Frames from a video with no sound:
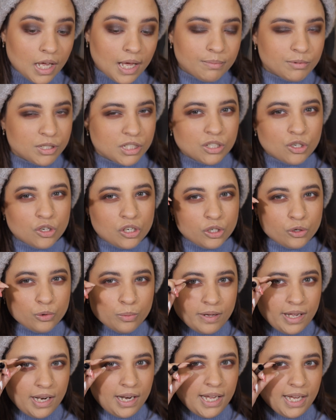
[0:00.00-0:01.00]
I'm just gonna do
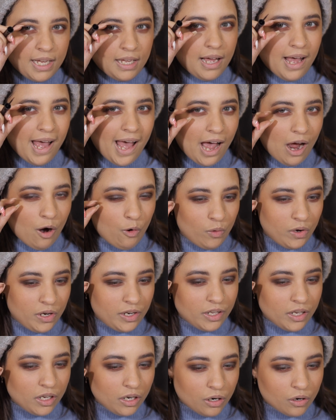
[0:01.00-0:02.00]
my like
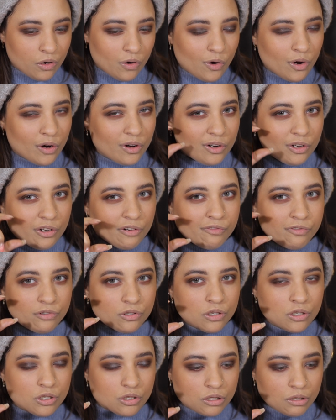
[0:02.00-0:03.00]
outer corner
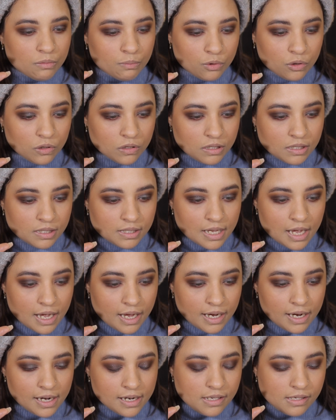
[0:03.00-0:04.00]
first on both
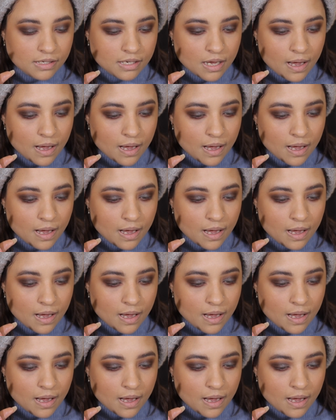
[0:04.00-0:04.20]
sides.